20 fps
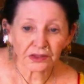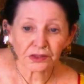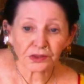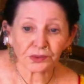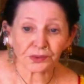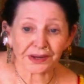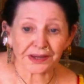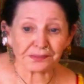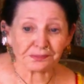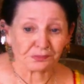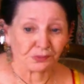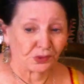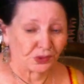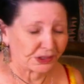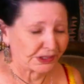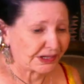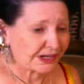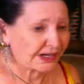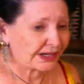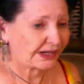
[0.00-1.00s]
Great
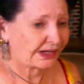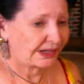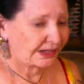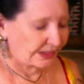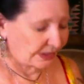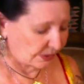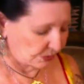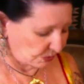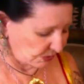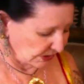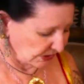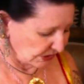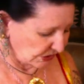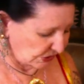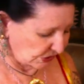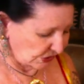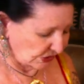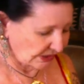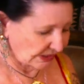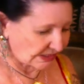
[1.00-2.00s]
morning. I want to
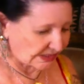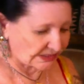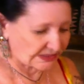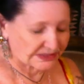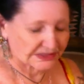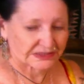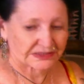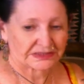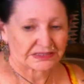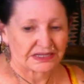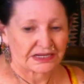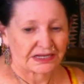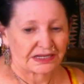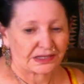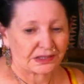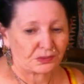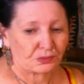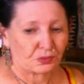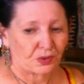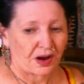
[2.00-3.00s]
look and
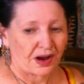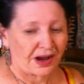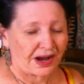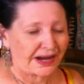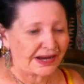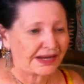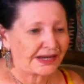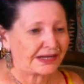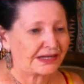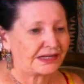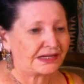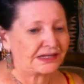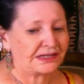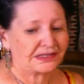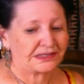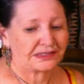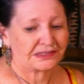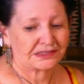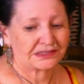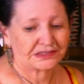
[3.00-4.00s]
see why
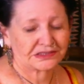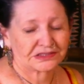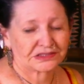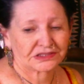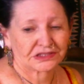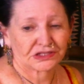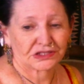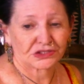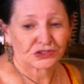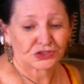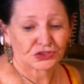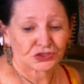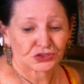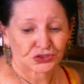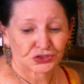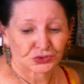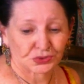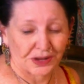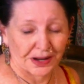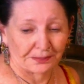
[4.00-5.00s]
is
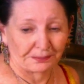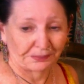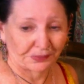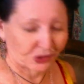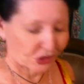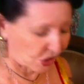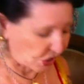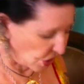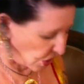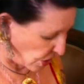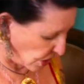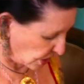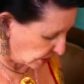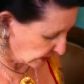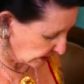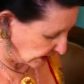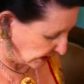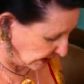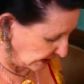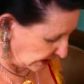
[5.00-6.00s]
Trump
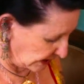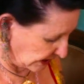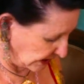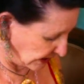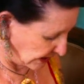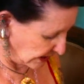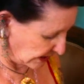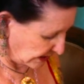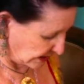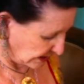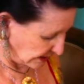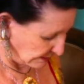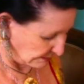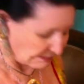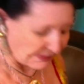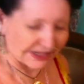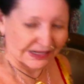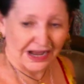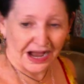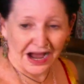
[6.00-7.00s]
calling
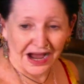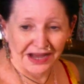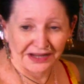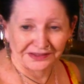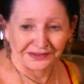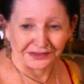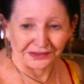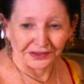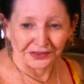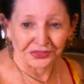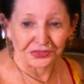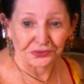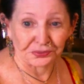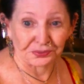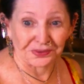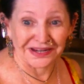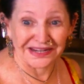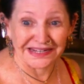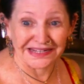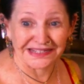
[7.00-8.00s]
McConnell
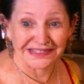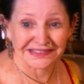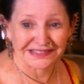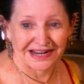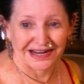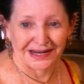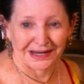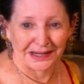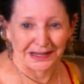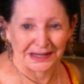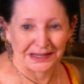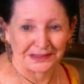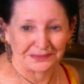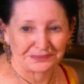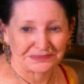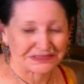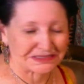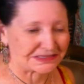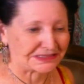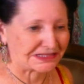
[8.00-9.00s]
three
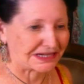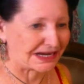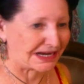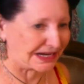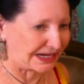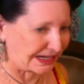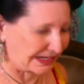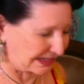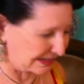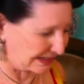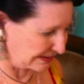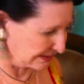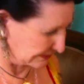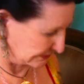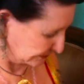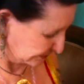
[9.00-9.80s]
times a day?